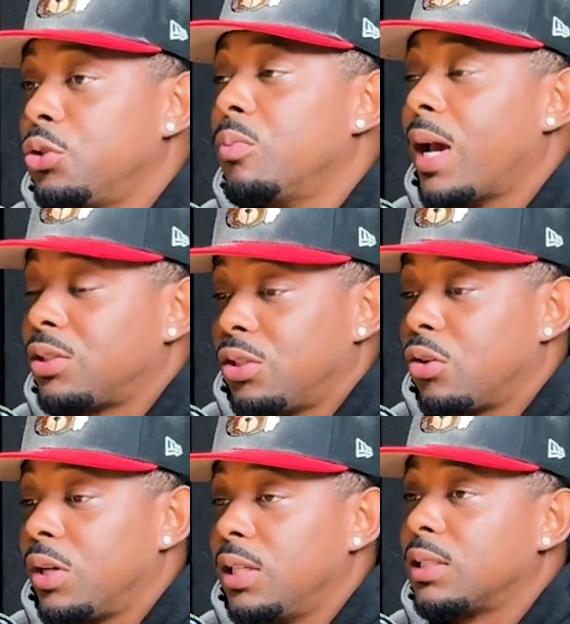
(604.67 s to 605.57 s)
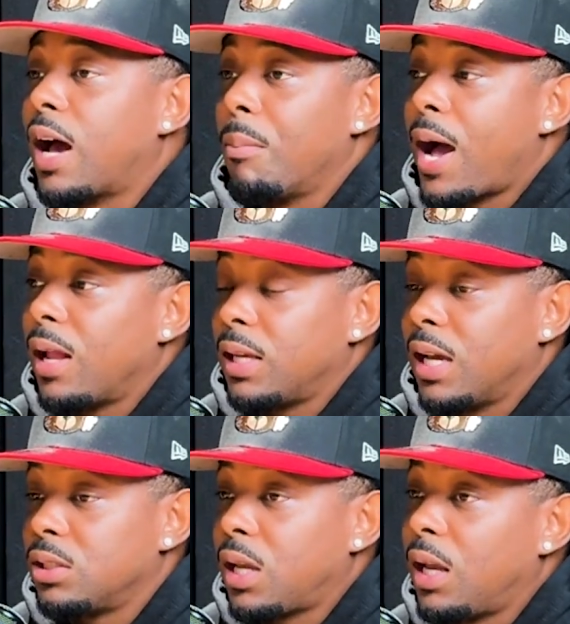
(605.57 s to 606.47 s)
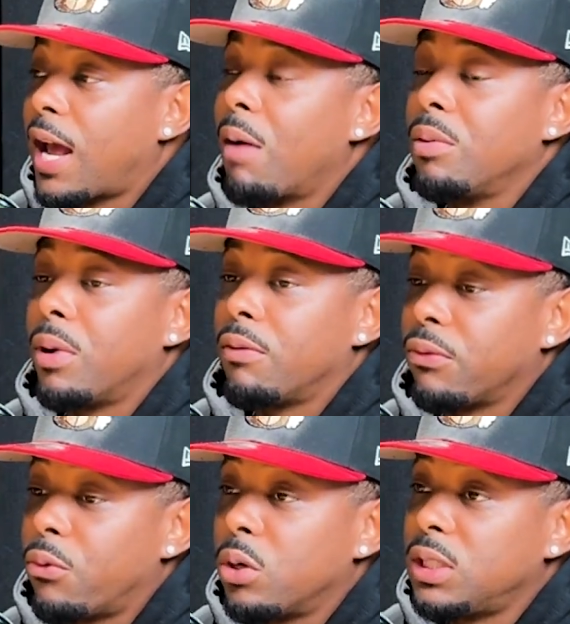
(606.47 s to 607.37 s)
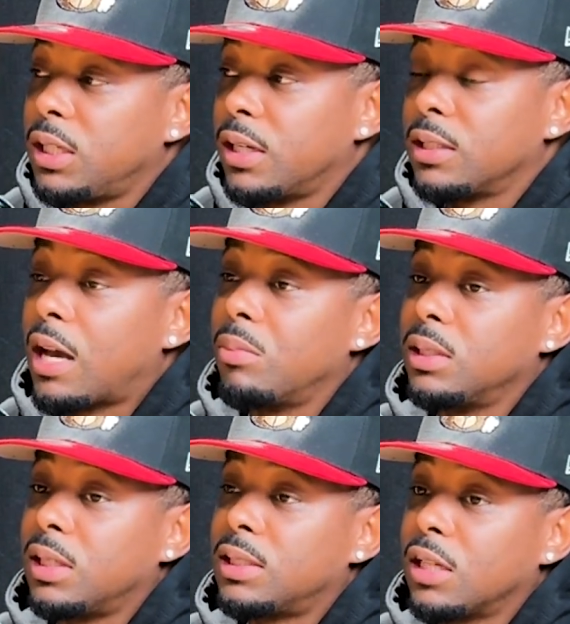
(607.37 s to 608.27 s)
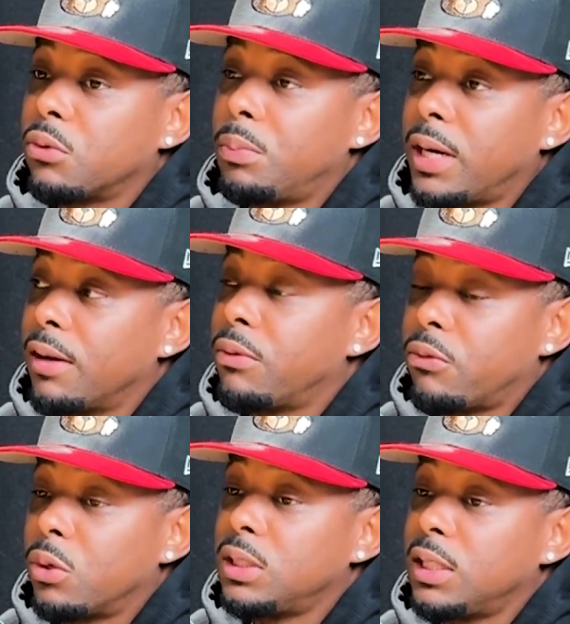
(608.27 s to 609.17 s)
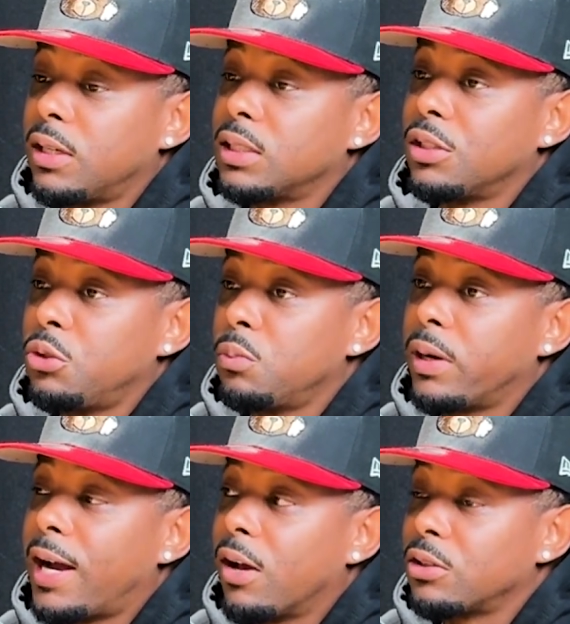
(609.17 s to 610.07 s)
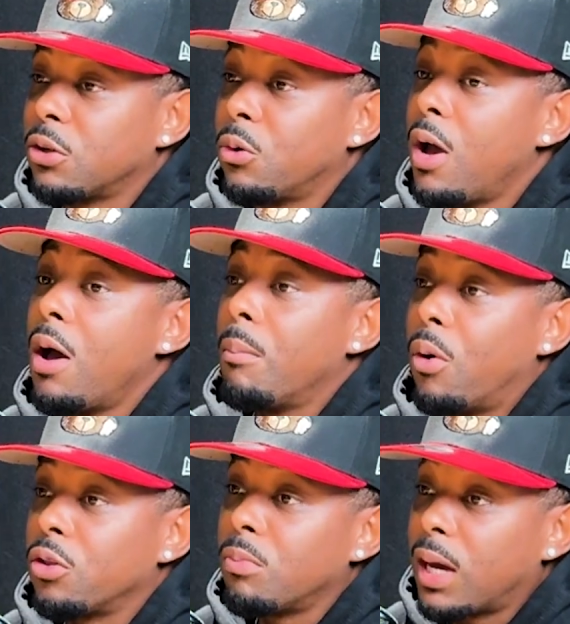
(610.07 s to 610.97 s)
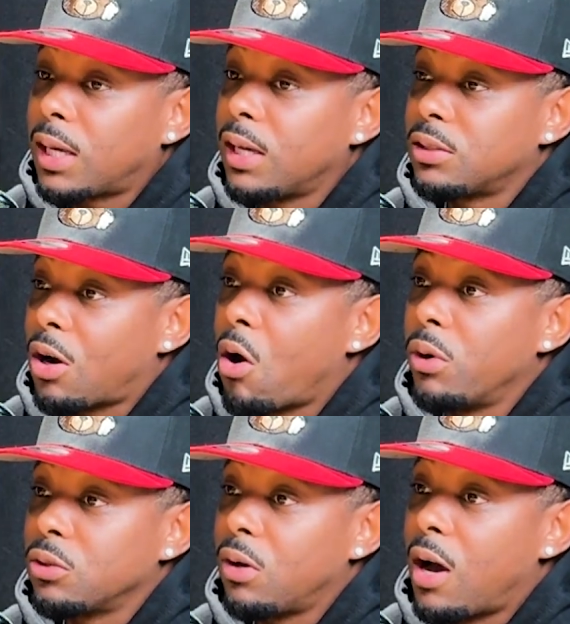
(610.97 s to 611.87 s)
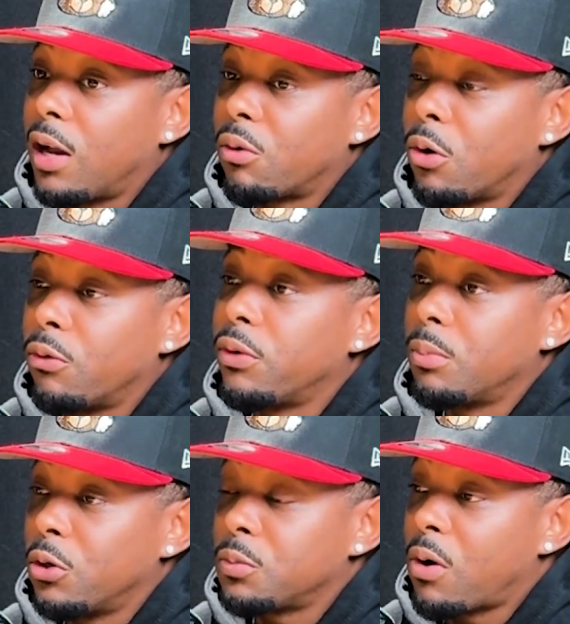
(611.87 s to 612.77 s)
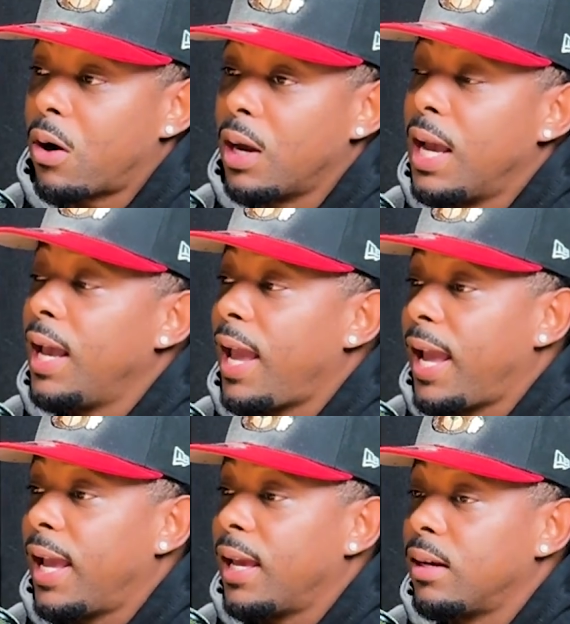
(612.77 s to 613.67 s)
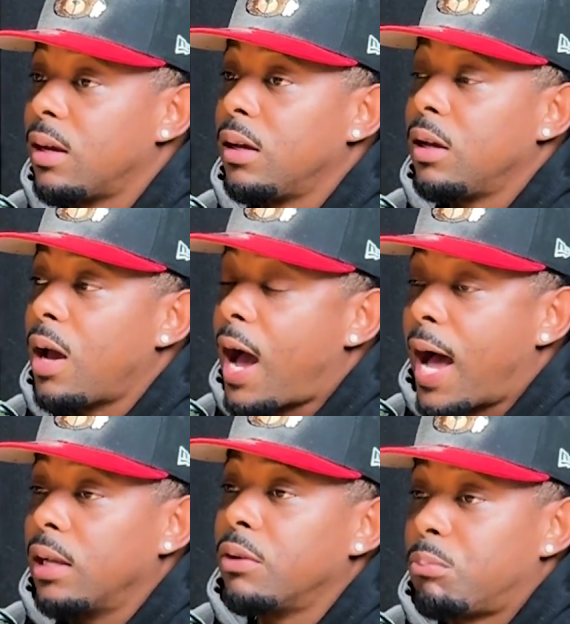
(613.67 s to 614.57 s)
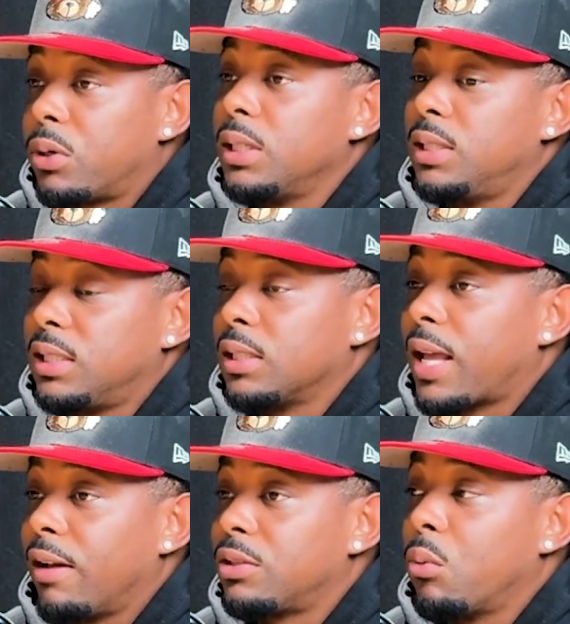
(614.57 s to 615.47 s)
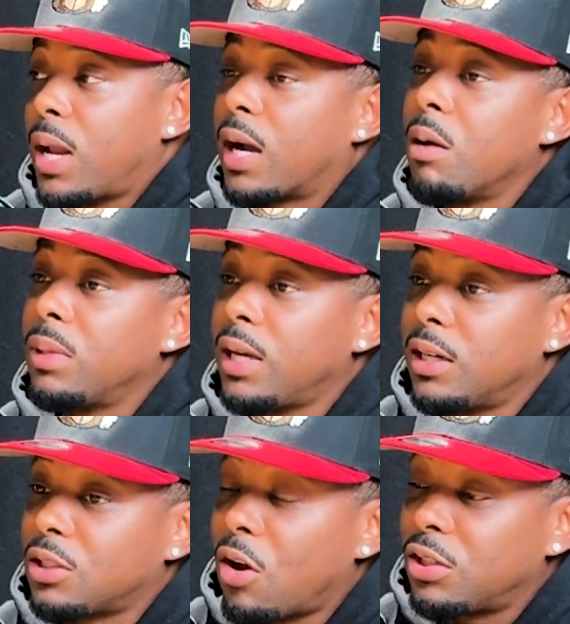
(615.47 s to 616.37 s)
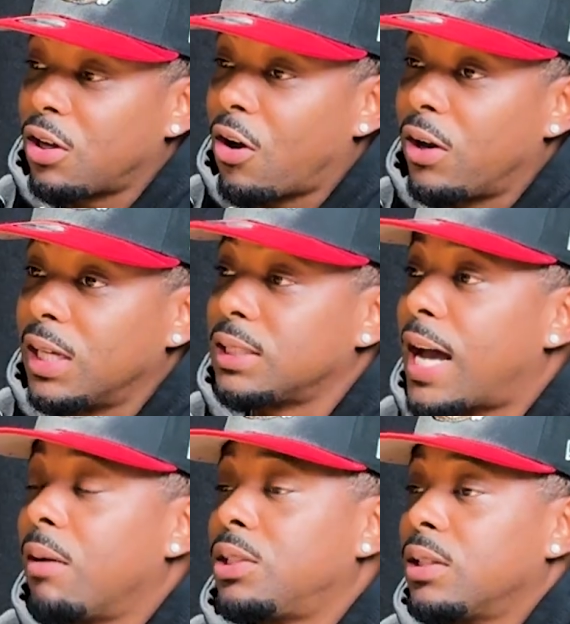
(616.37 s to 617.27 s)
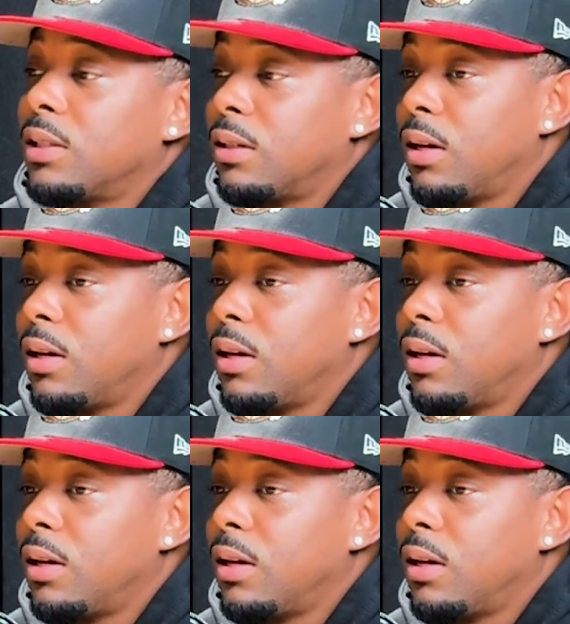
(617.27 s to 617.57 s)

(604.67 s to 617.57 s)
master's degrees. I'm highly educated. I've been married for 14 years. I've been a successful parent for 14 years in a 2-parent household. Both of my kids are always on the honor roll for the most part. And I live a pretty decent life. So when I come in here to talk to y'all, it's not to